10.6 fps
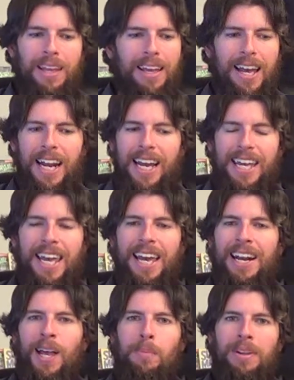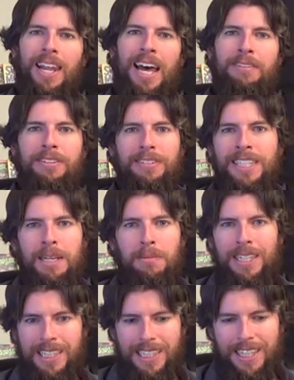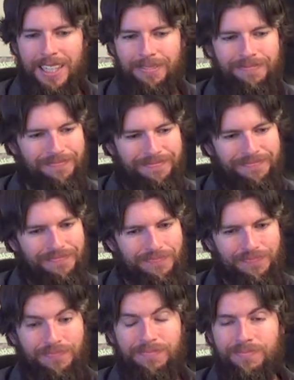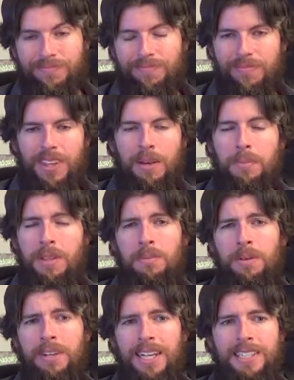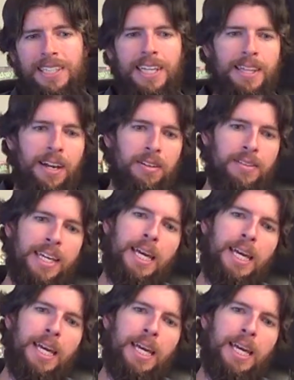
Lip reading: and I can't help but laugh every time I see it. But the movie doesn't end there. They keep